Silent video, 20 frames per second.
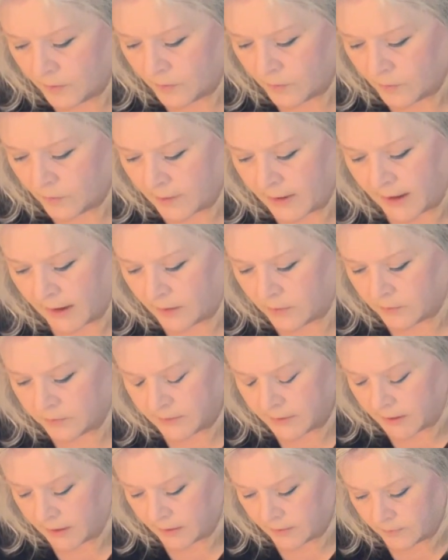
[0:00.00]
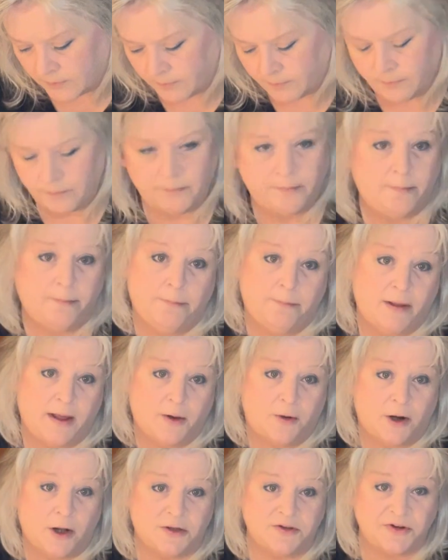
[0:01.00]
how, you know, how
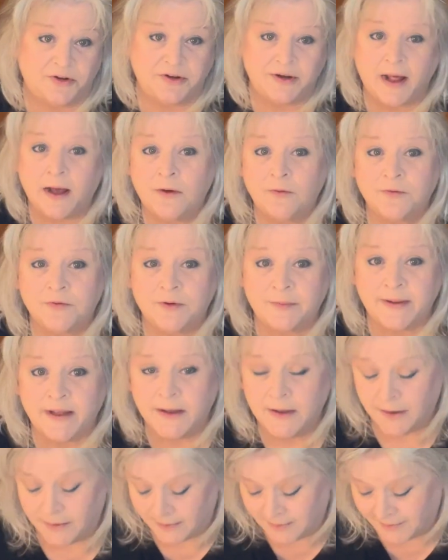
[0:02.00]
it all turned out for me.